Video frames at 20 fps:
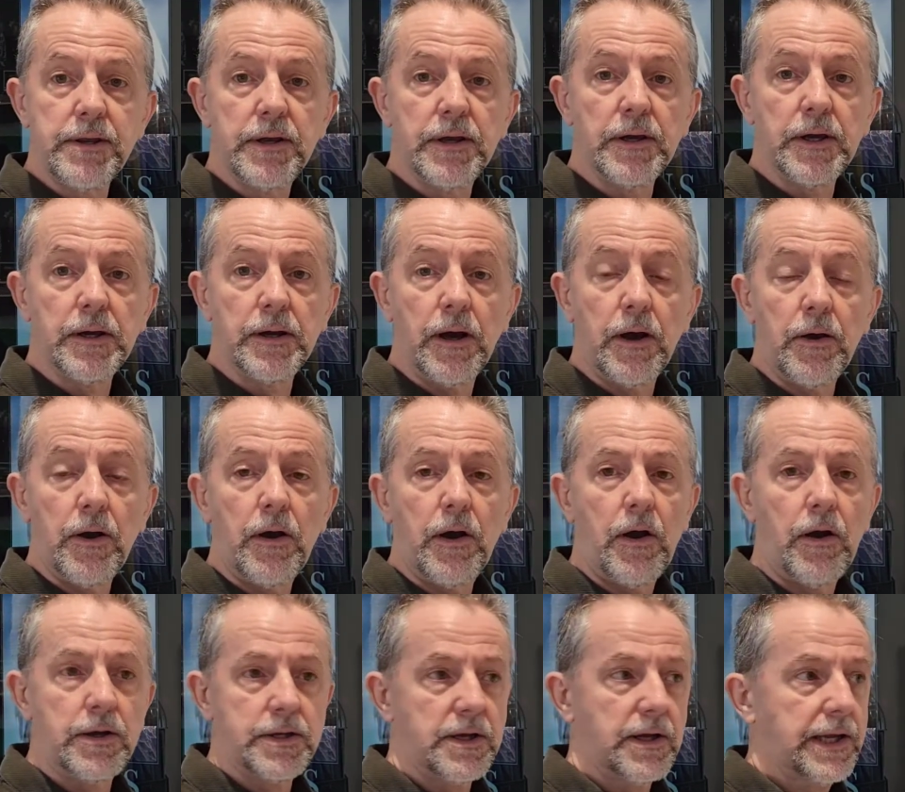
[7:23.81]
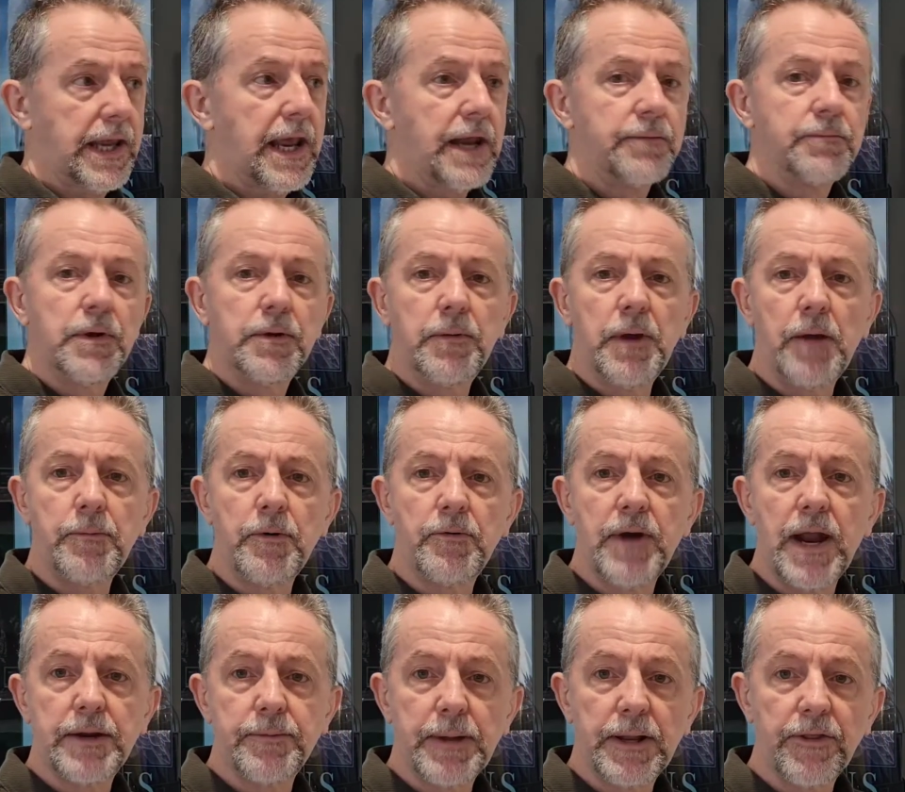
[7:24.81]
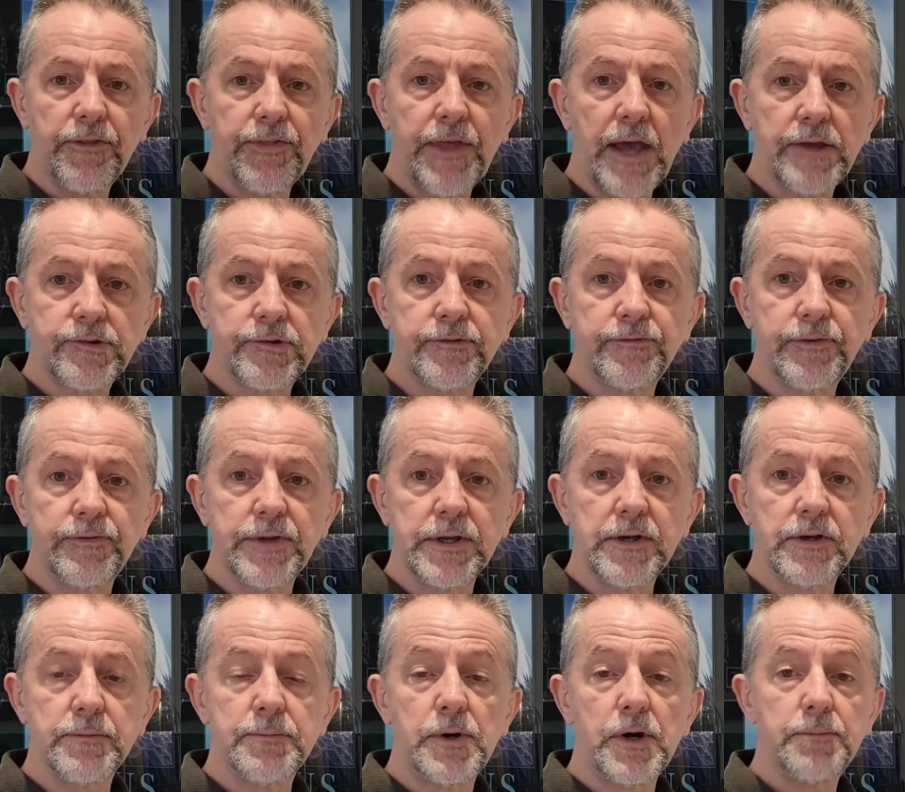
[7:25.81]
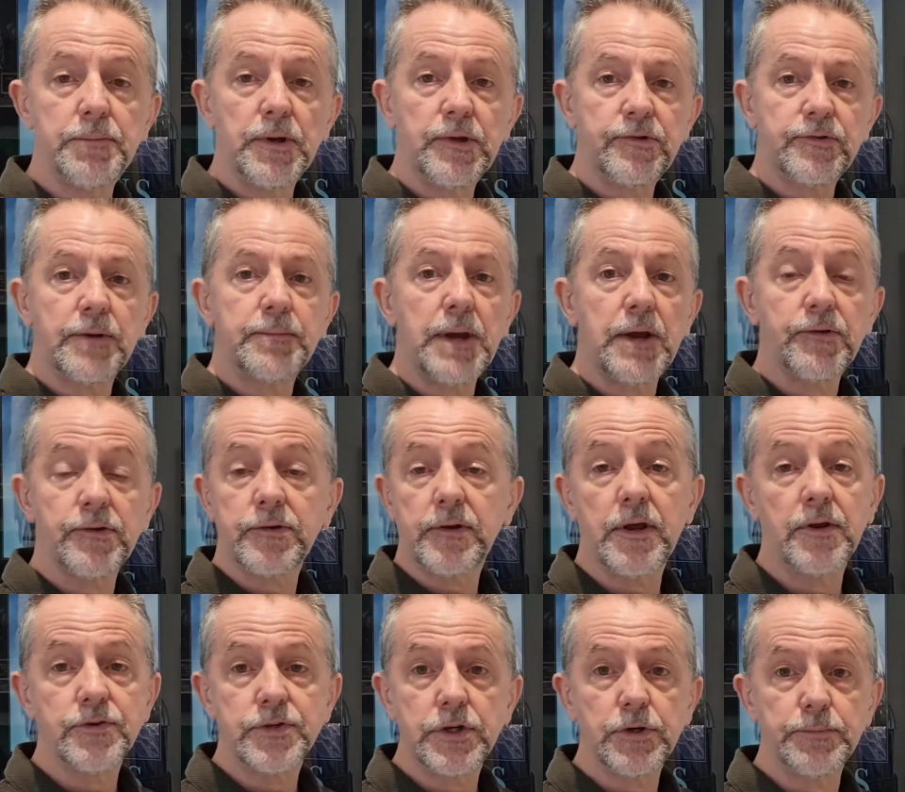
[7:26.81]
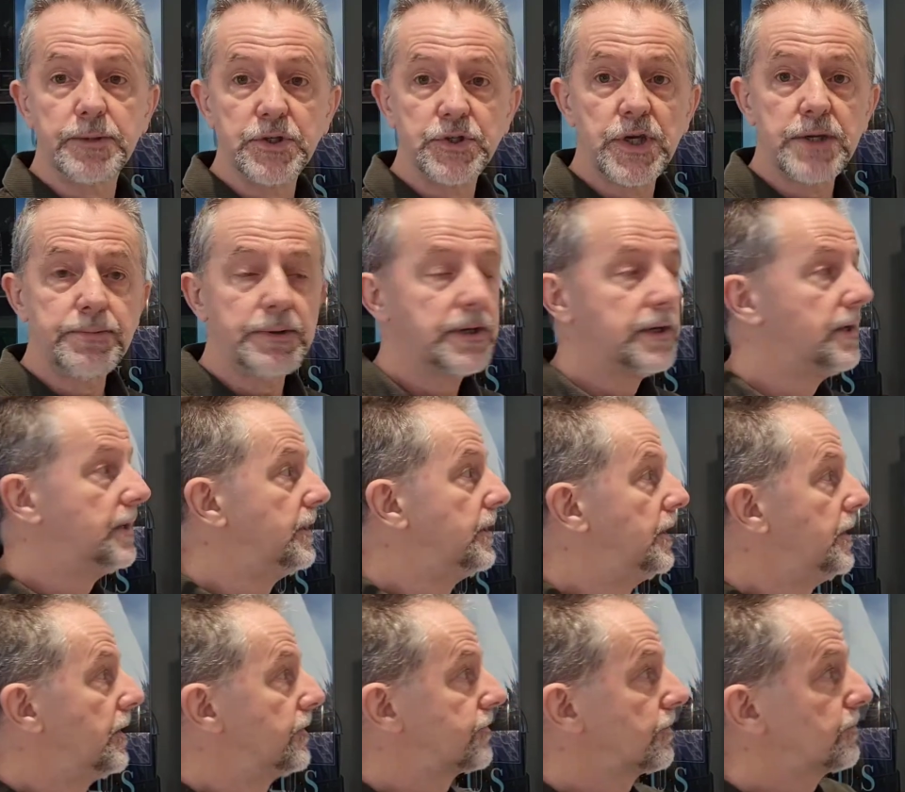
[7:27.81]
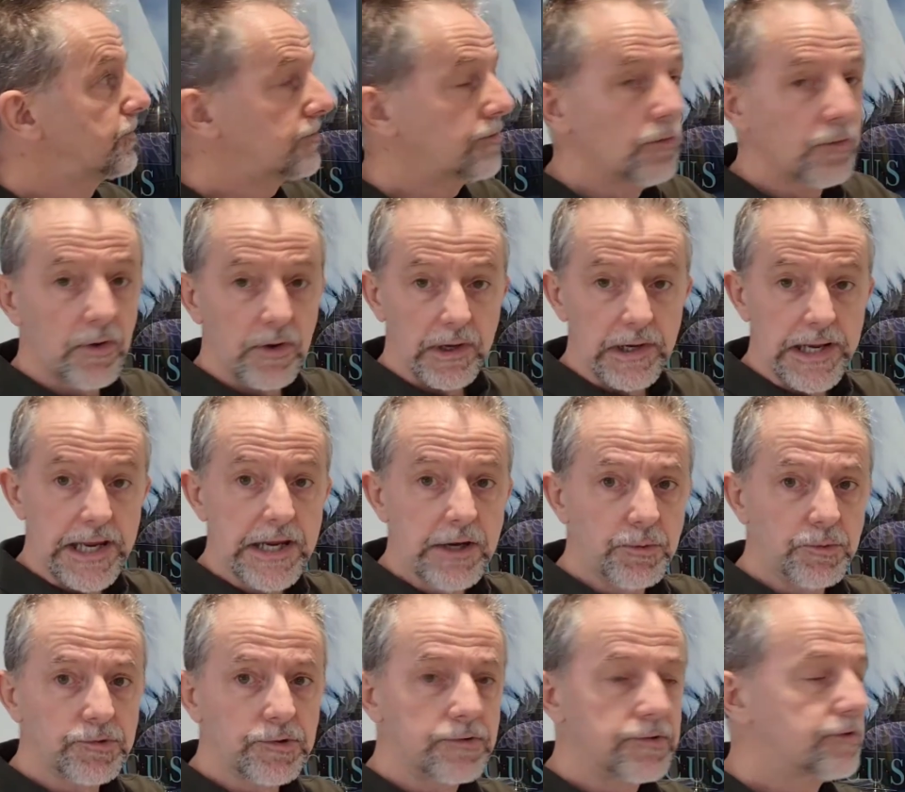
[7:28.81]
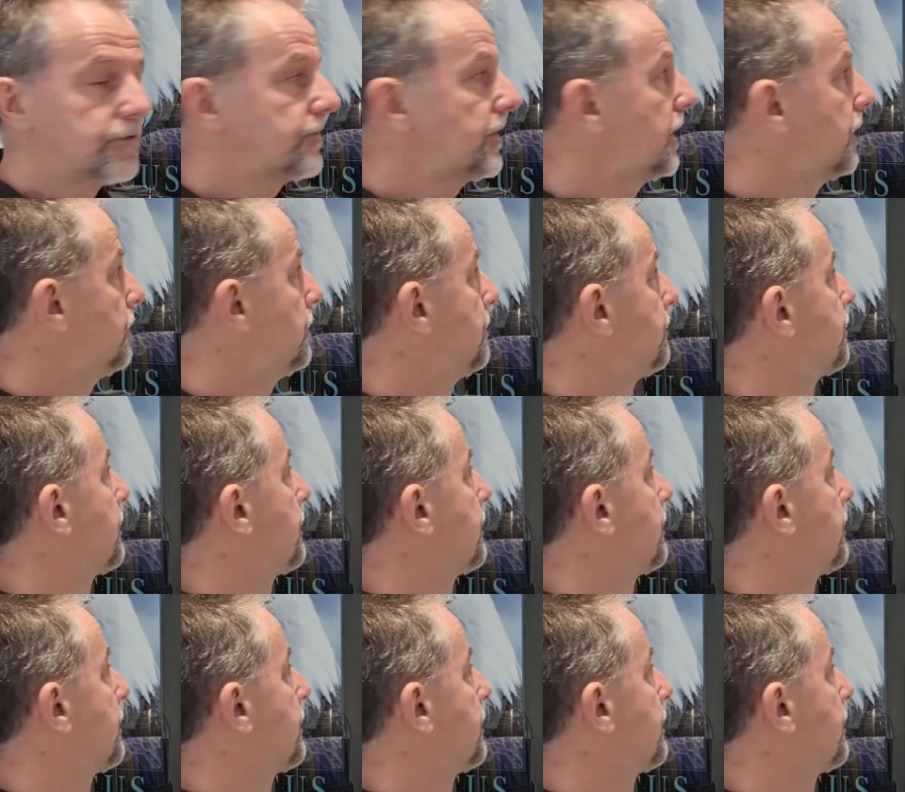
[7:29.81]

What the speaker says: Again, I'm around about the 1,000 to 1,500 mark, but in some areas of the country it'll be cheaper. So we've still got legals on the sale.